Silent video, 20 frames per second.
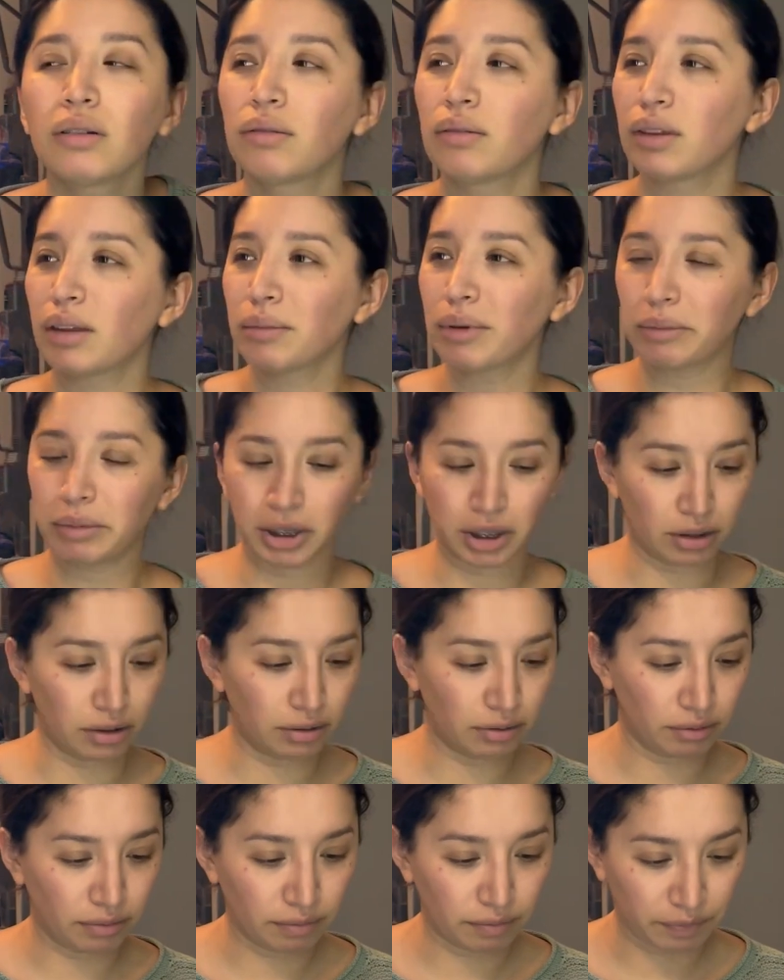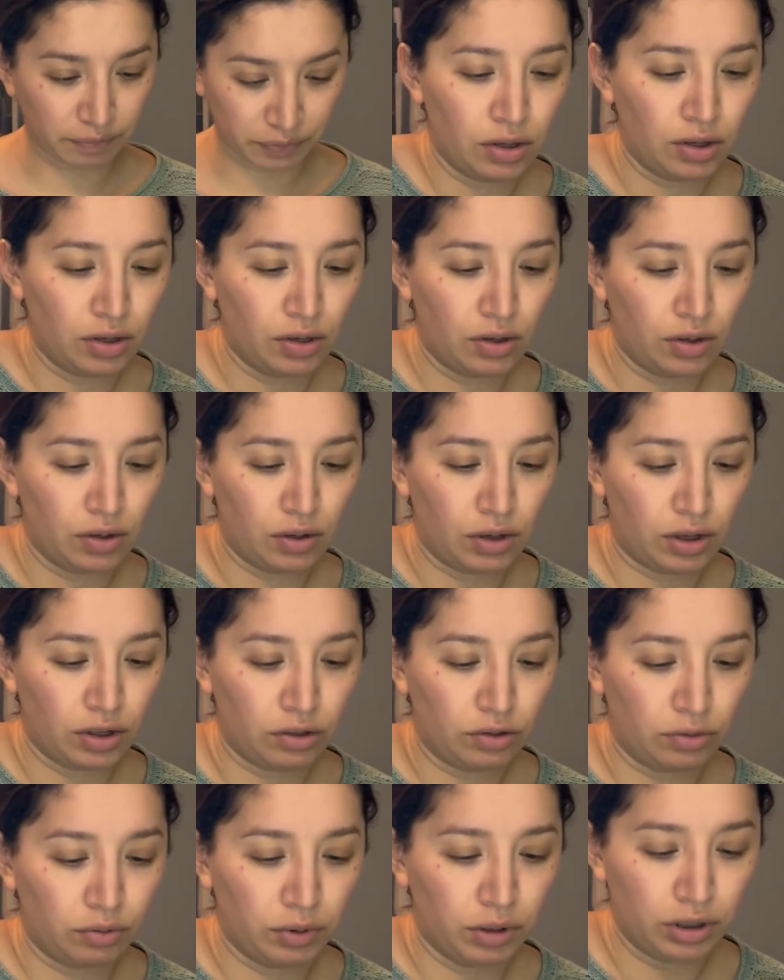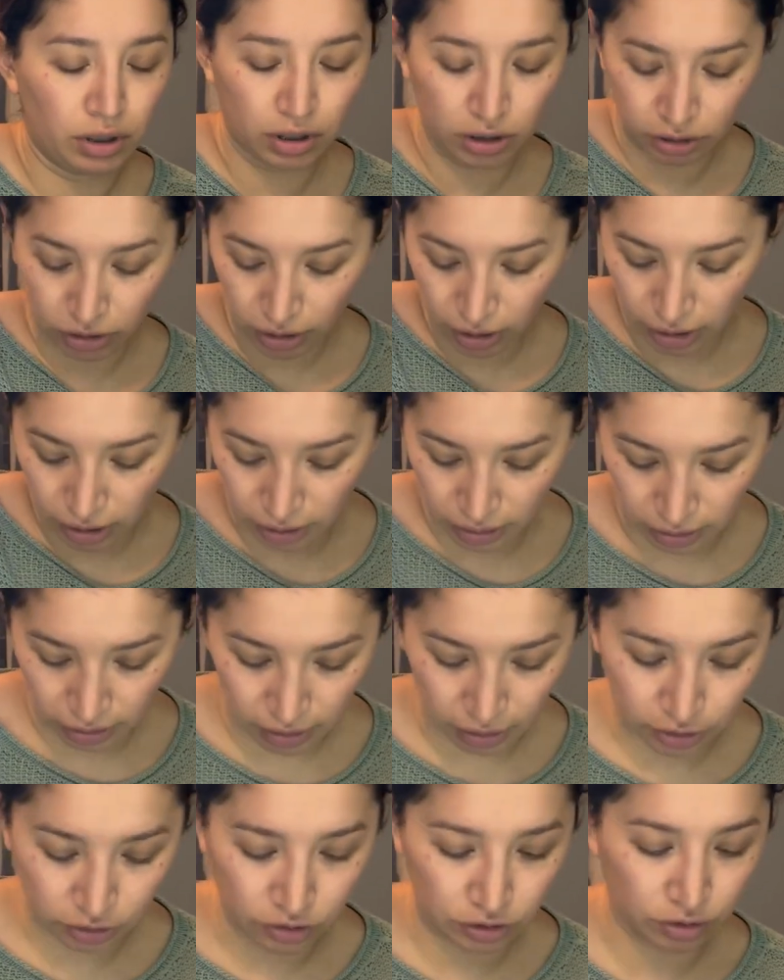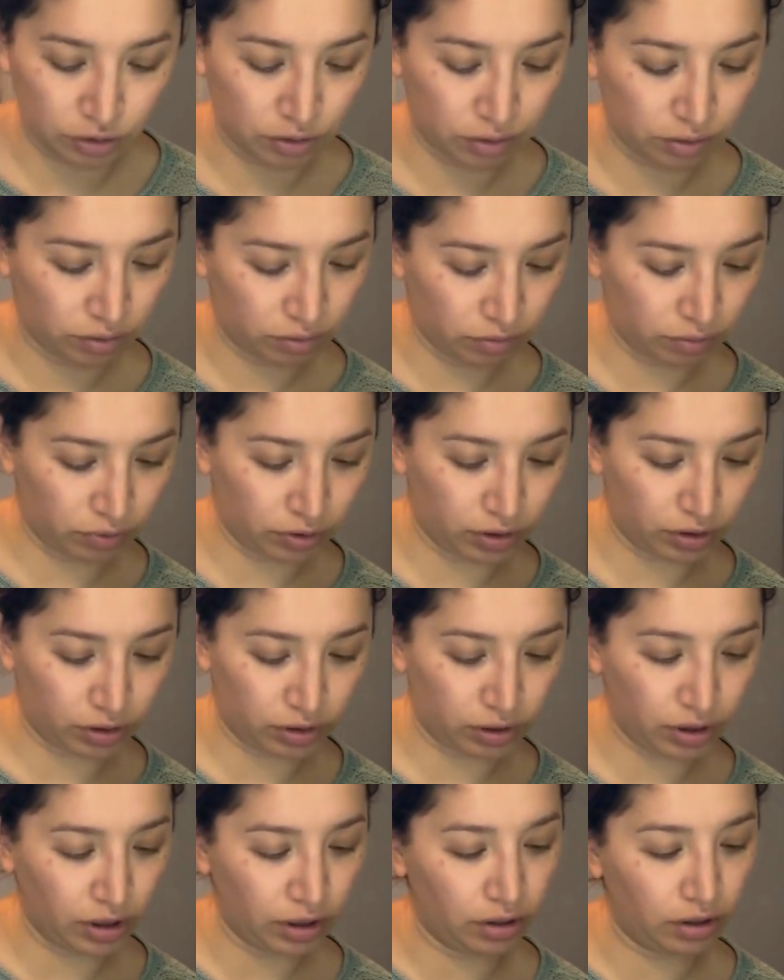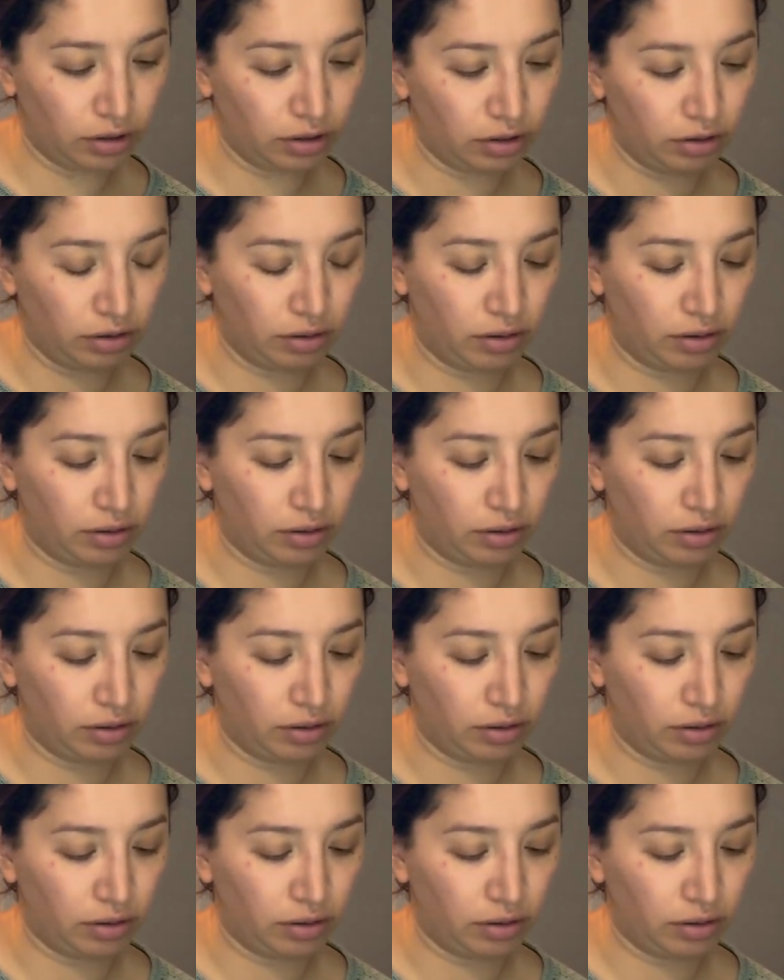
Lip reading: That might be good. Okay, so we got the eyelash. We're gonna take this